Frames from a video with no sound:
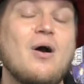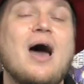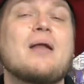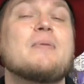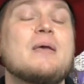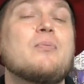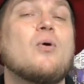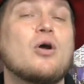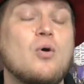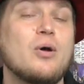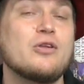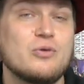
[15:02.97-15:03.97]
a lot of people are
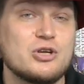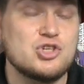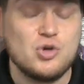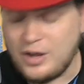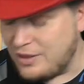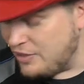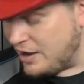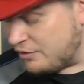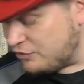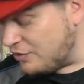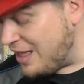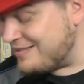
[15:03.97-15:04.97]
going to enjoy it there.
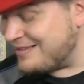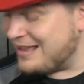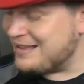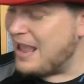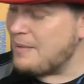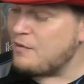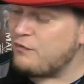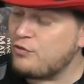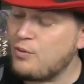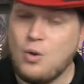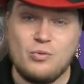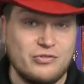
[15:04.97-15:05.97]
So that's Game of
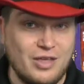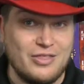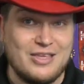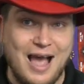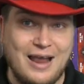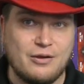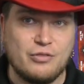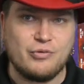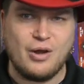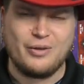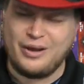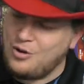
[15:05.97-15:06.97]
Thrones, The Iron
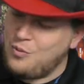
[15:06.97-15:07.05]
Throne.